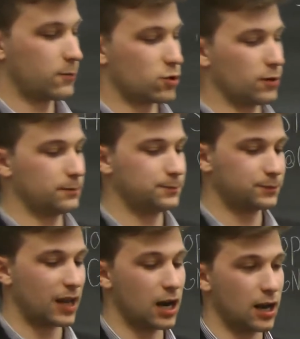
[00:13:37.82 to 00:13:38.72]
I'm sorry.
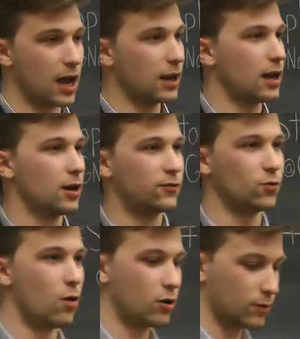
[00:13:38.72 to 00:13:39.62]
I love
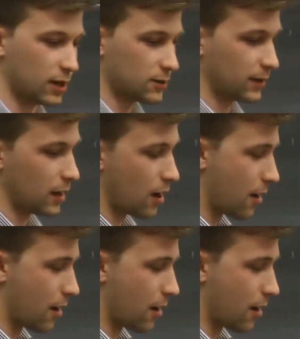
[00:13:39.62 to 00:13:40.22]
to walk when I speak.